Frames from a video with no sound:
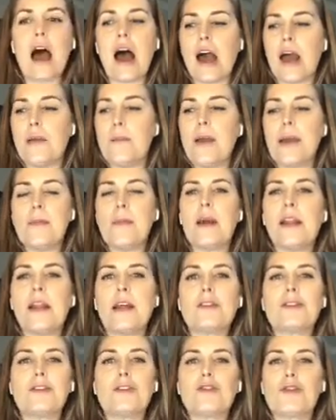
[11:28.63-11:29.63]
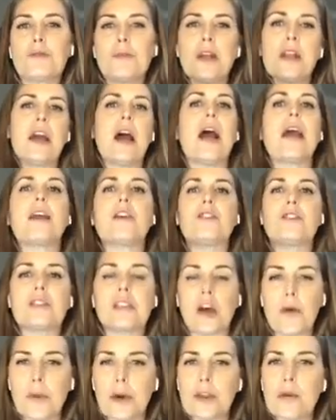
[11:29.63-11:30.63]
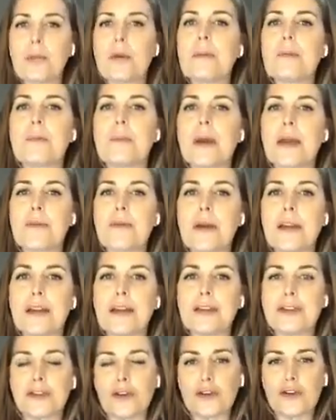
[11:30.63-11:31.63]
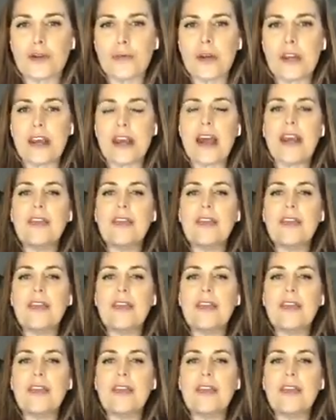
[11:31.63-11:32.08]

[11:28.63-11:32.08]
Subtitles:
I made money on social media. I can just help other people make money on social media."